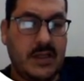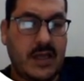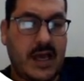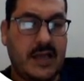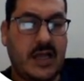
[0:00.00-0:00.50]

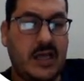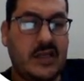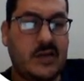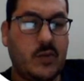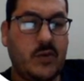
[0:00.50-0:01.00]
and I
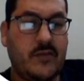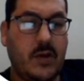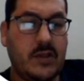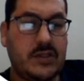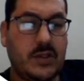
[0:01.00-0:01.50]
remove
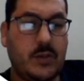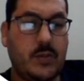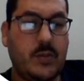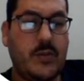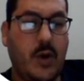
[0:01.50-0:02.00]
also
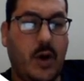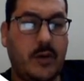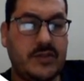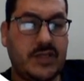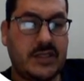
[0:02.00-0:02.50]
the
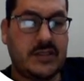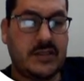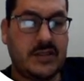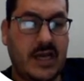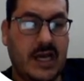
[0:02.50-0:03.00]
object
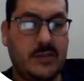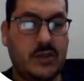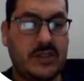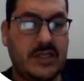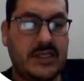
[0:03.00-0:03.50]
and
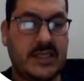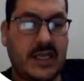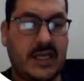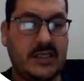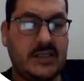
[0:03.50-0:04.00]
put
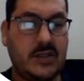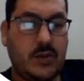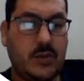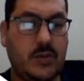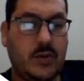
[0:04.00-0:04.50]
instead
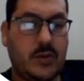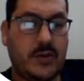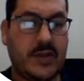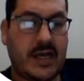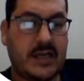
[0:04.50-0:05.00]
who or
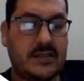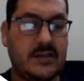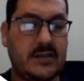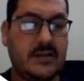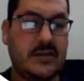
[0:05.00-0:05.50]
that
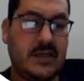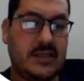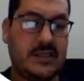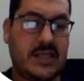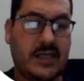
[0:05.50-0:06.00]

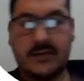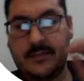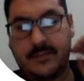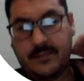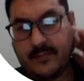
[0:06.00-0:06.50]
instead.
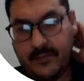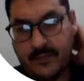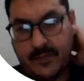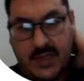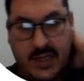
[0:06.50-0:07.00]

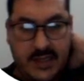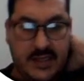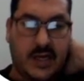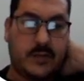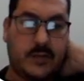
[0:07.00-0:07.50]

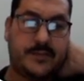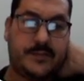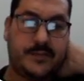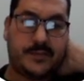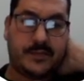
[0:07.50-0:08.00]
Now
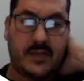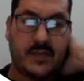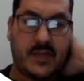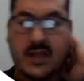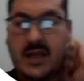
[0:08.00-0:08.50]

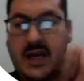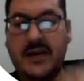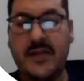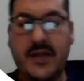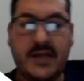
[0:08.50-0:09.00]

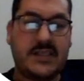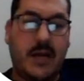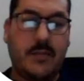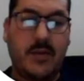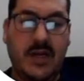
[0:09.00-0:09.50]
Another
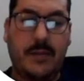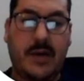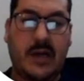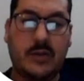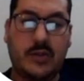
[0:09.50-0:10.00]
example
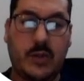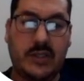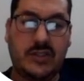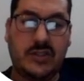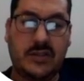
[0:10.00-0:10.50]
about
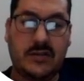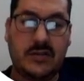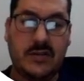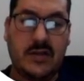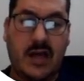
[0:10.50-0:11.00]
which:
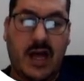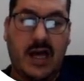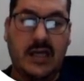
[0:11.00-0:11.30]
I